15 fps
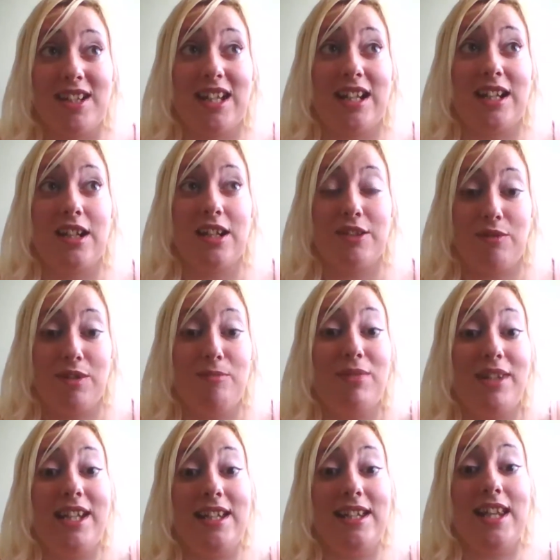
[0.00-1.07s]
saying, someone
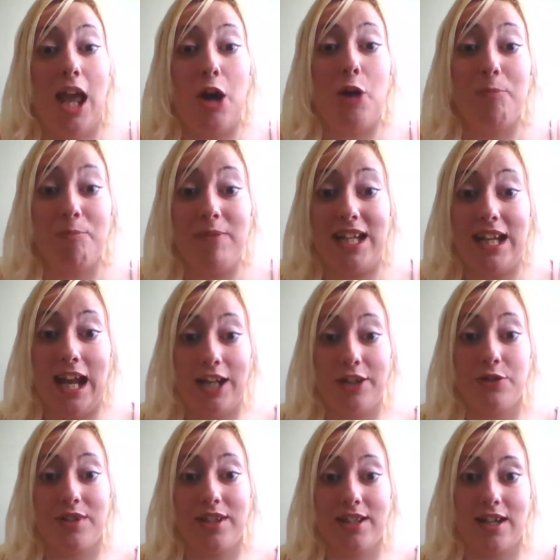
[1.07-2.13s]
please help me
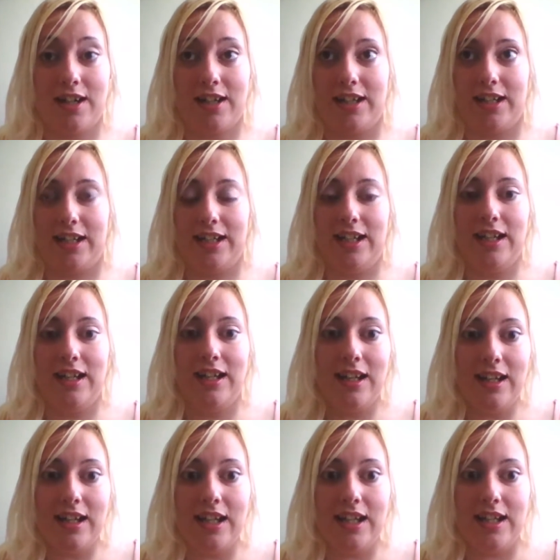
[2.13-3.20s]
handle this guy.
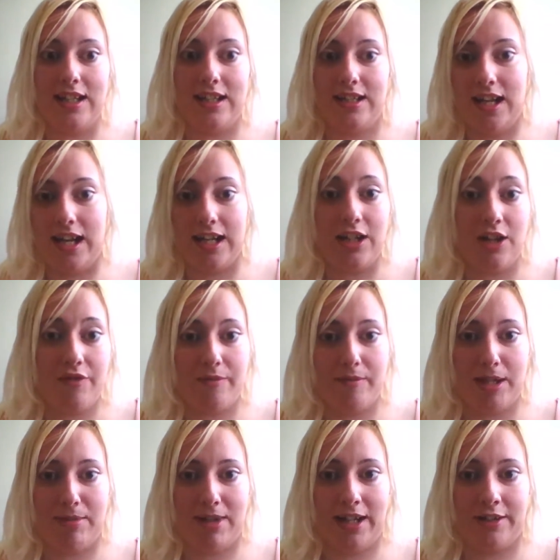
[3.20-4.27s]
He's taken over
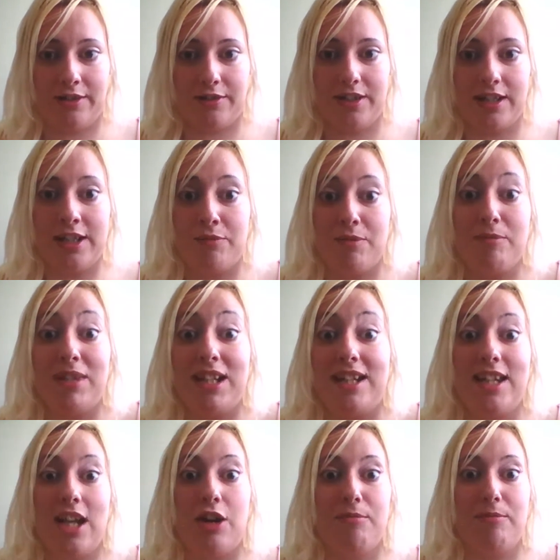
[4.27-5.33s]
my panel. Can someone
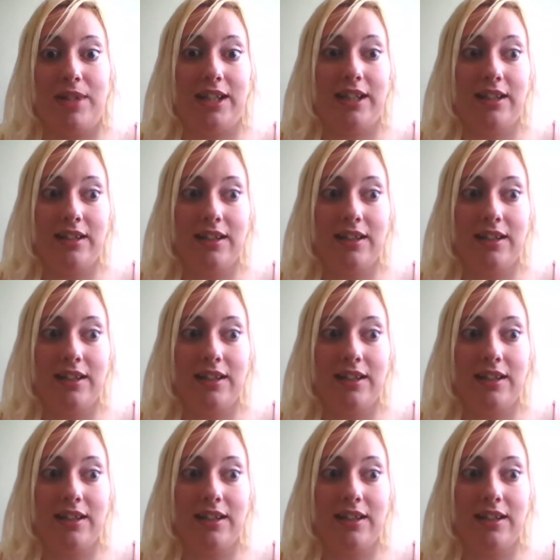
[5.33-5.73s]
please help me?